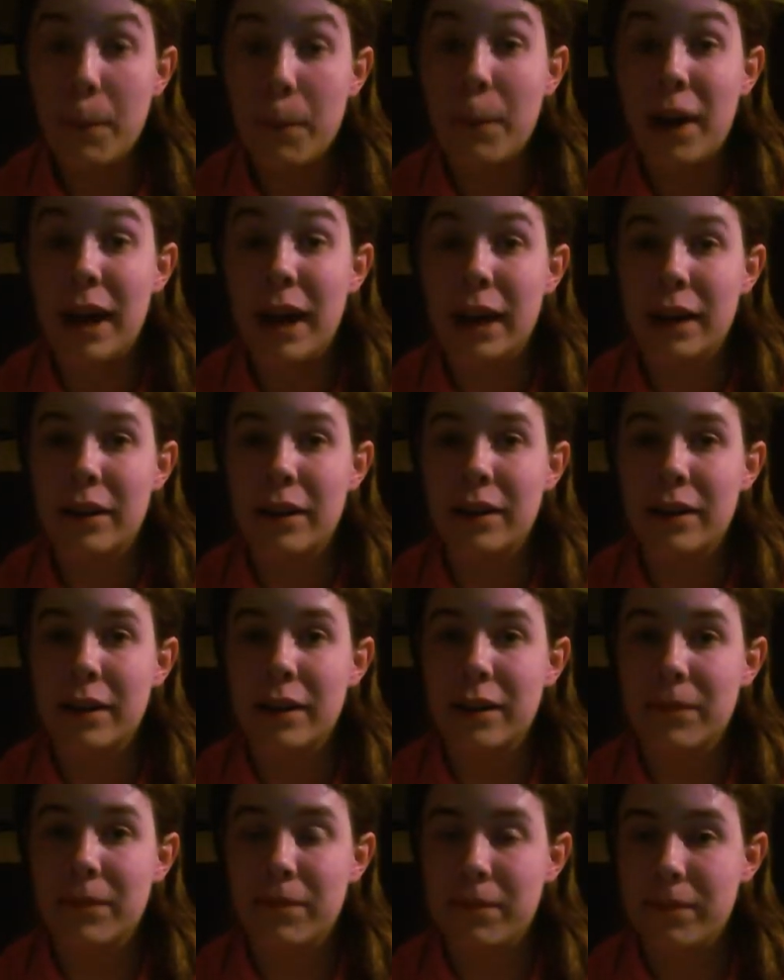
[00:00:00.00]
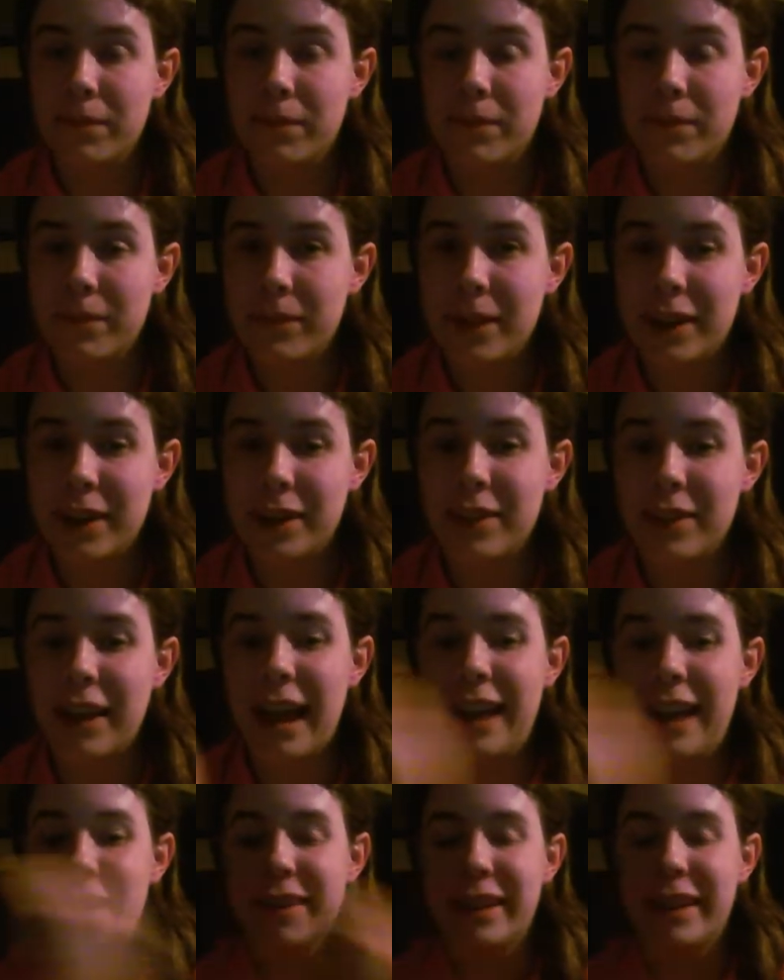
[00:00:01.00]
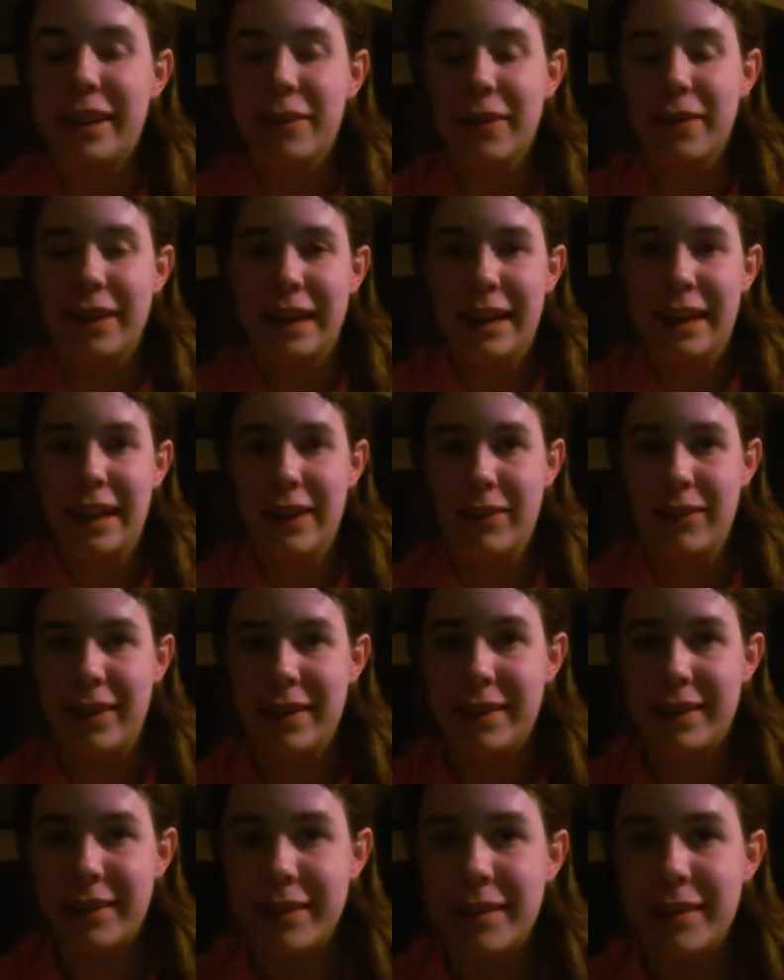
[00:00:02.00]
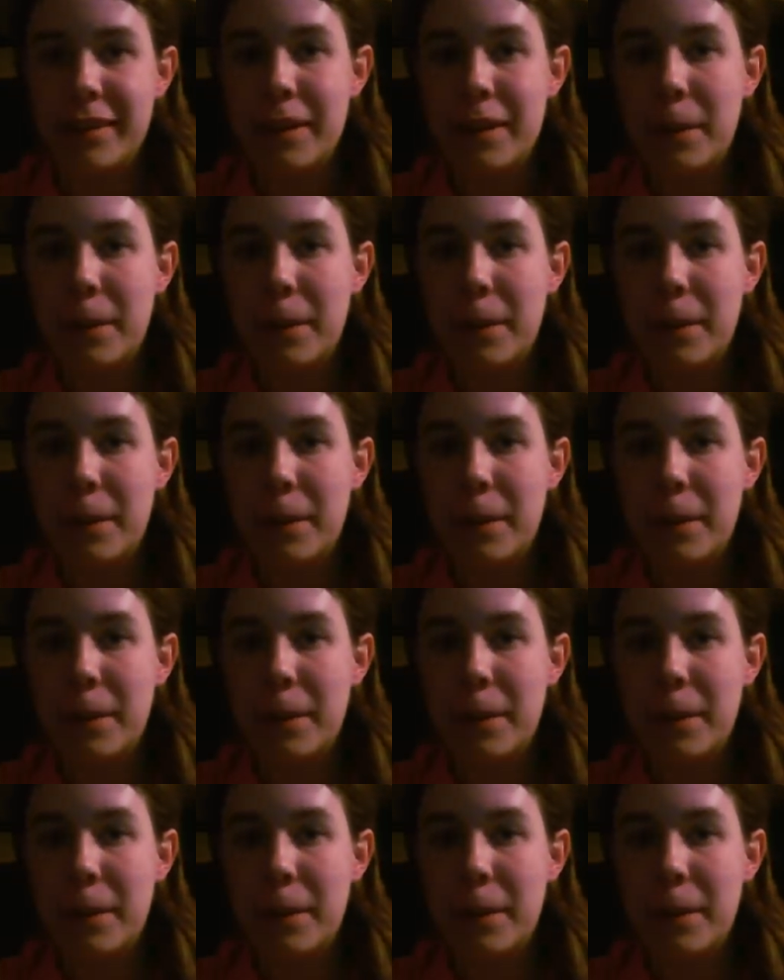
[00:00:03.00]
moniker or title you want to give it?